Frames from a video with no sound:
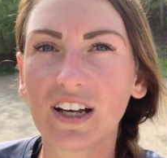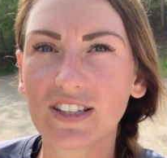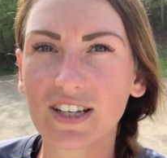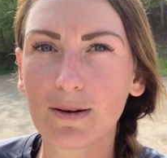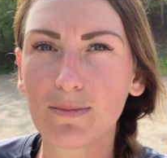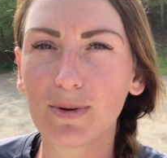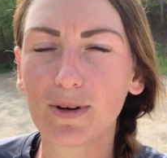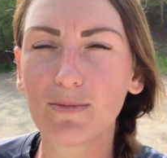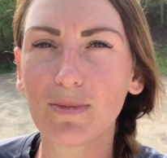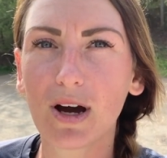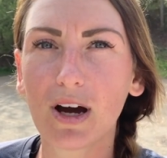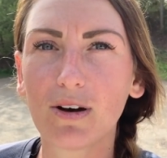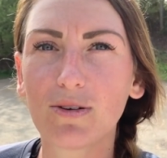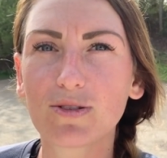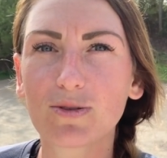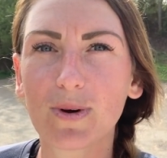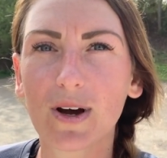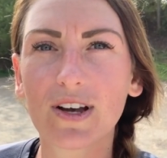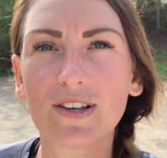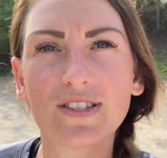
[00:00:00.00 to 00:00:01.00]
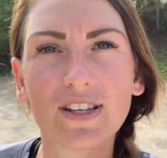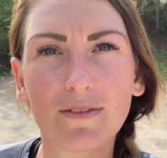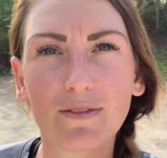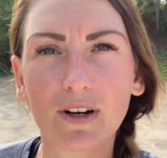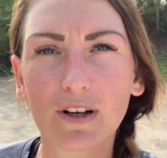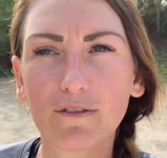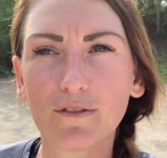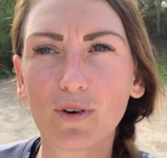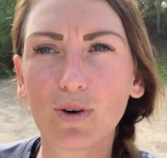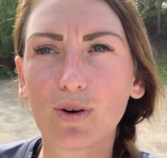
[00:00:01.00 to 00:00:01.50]
tempo miles were
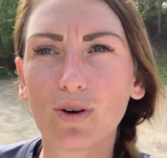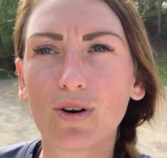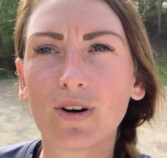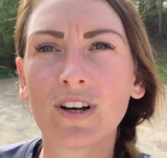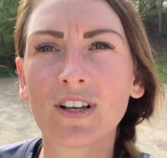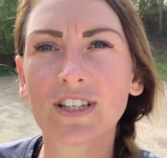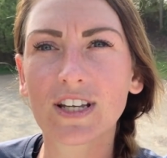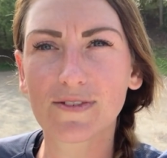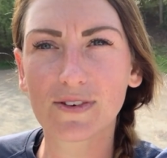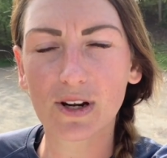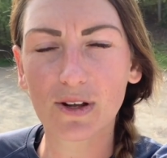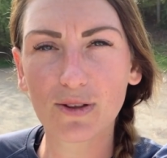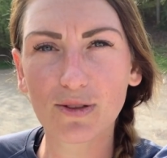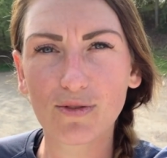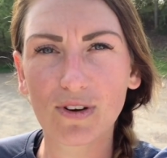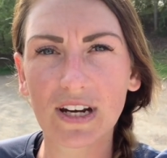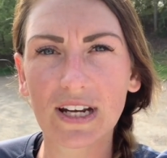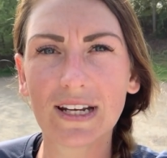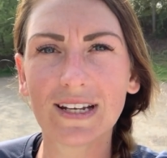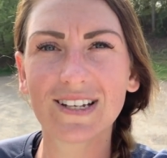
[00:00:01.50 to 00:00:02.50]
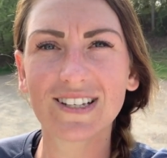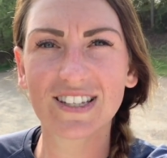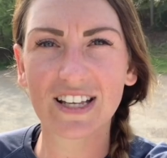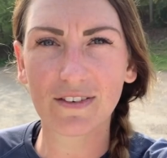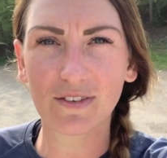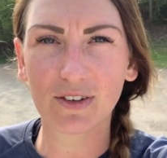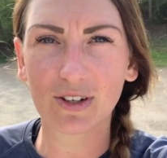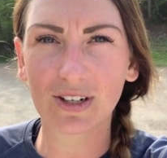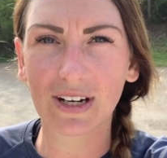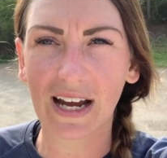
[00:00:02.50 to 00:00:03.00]
7:04, 7:03,
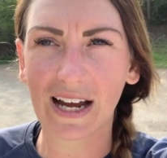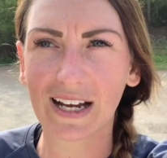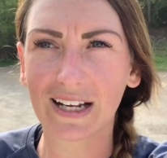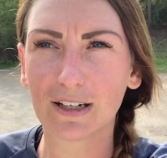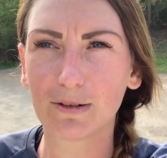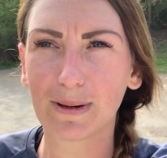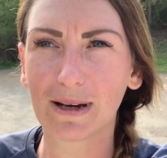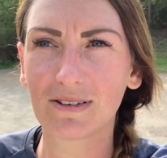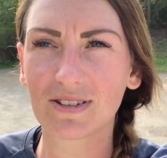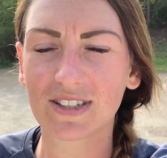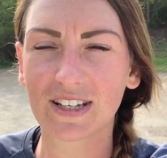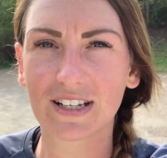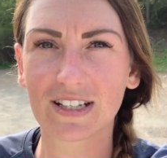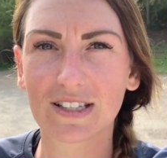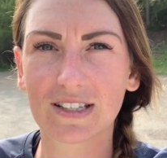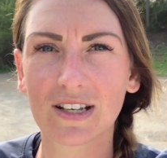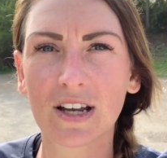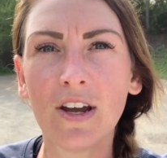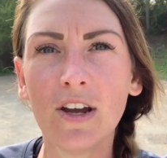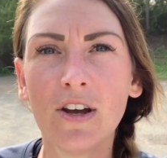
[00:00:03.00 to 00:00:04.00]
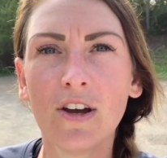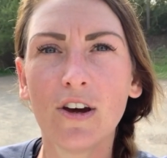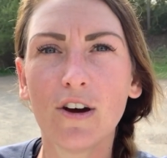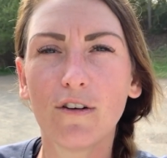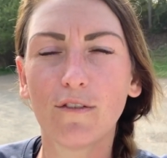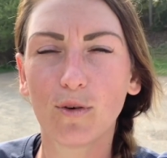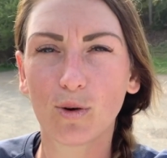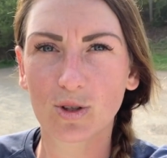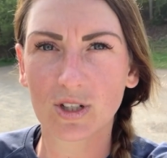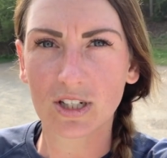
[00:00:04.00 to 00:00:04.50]
7 and about
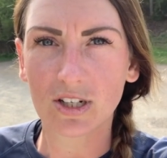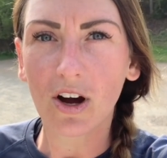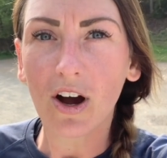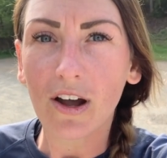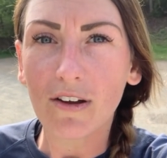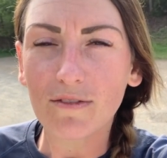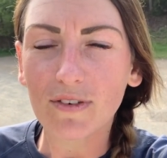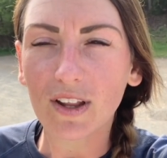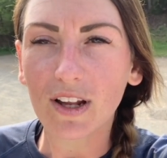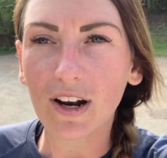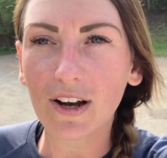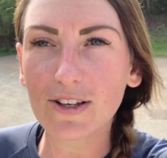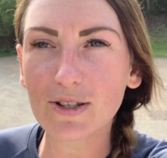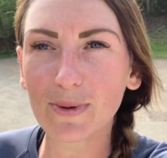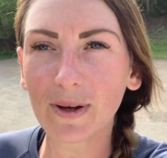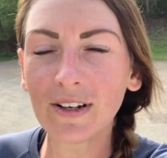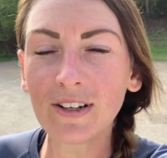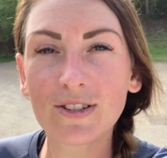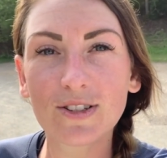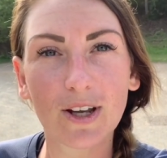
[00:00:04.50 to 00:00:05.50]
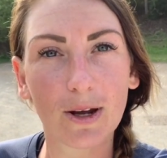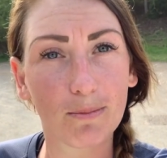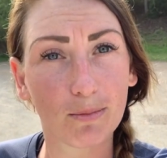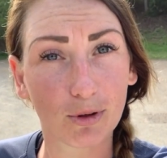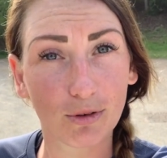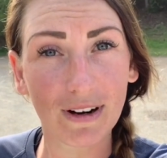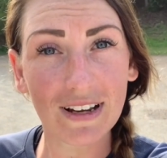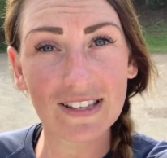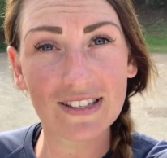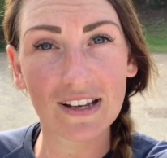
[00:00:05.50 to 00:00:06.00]
6:49 for the last one. So
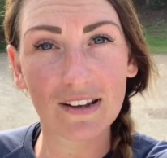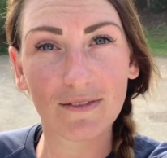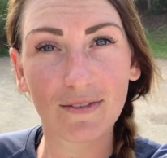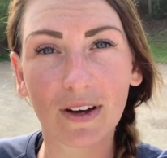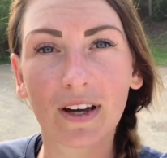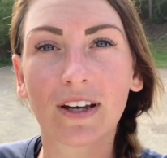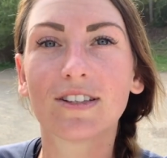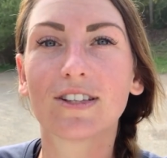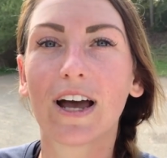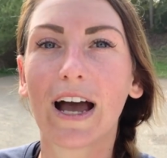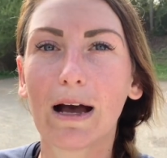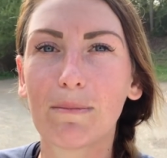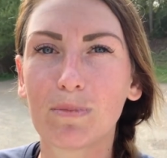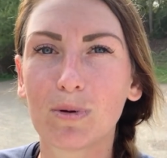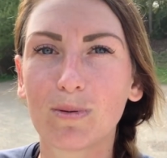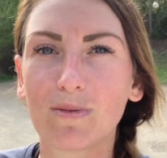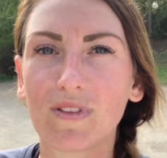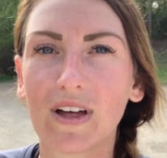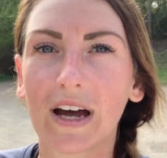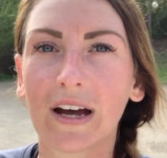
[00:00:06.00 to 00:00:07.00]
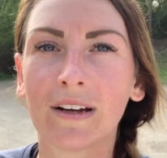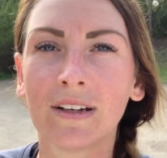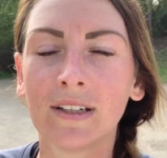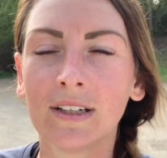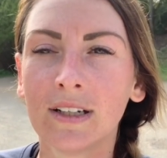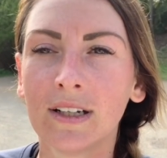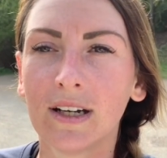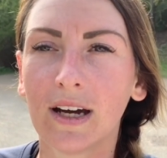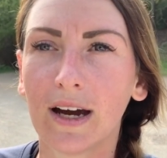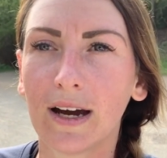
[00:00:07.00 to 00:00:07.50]
progressive, so happy with that.
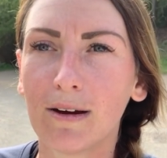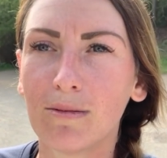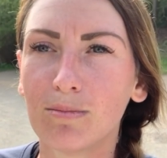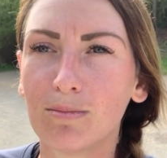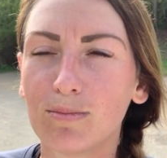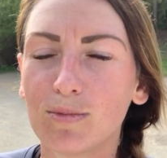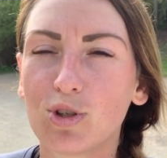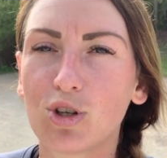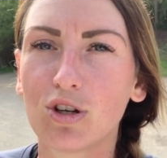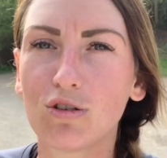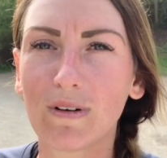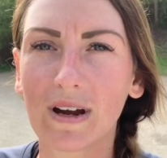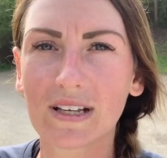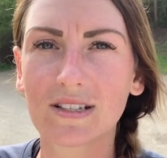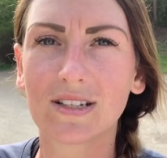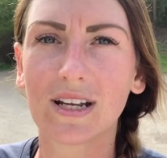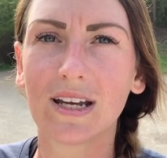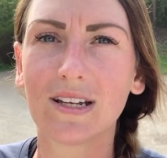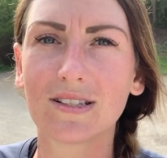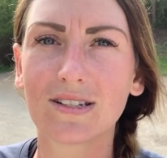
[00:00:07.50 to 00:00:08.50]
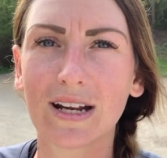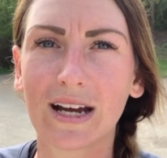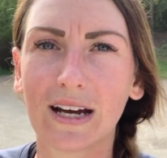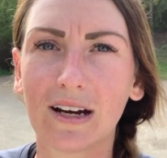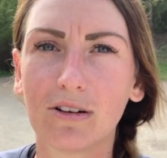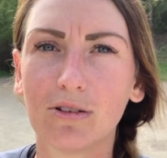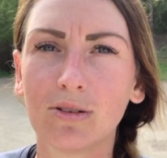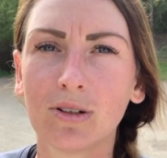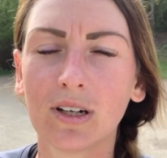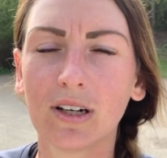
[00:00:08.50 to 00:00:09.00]
2 rest days
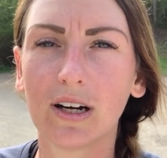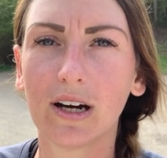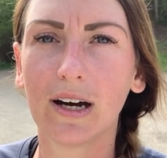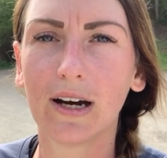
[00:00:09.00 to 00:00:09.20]
now.